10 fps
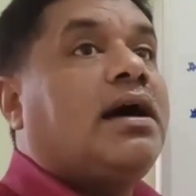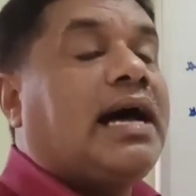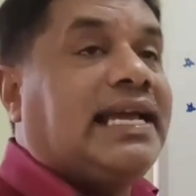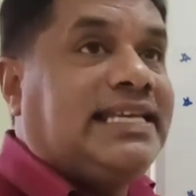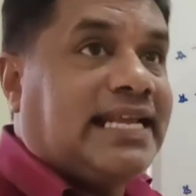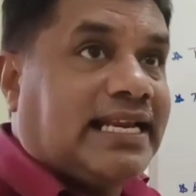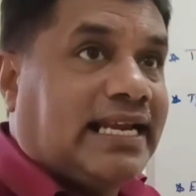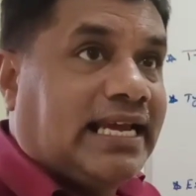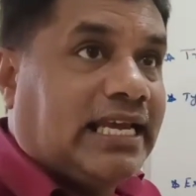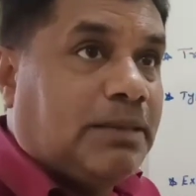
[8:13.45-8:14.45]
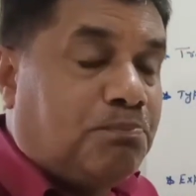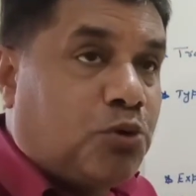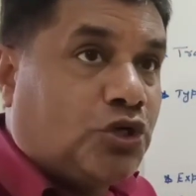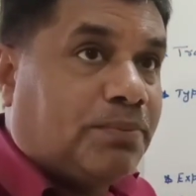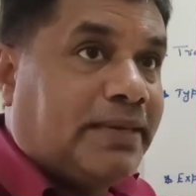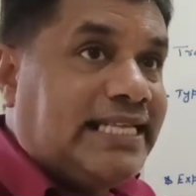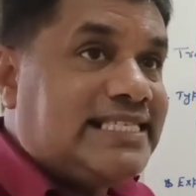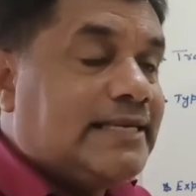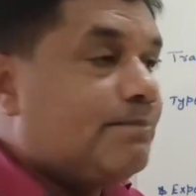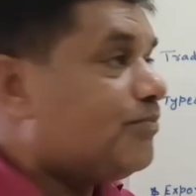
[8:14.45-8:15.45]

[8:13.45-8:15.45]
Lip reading: higher import, means